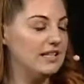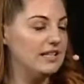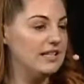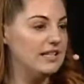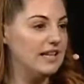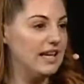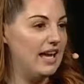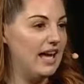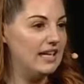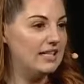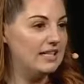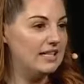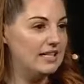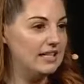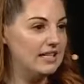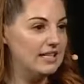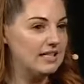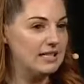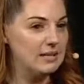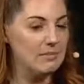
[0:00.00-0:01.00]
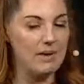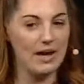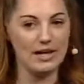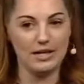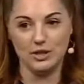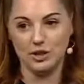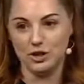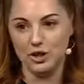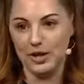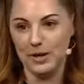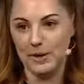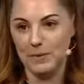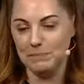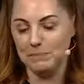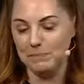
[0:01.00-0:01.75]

to get to manager.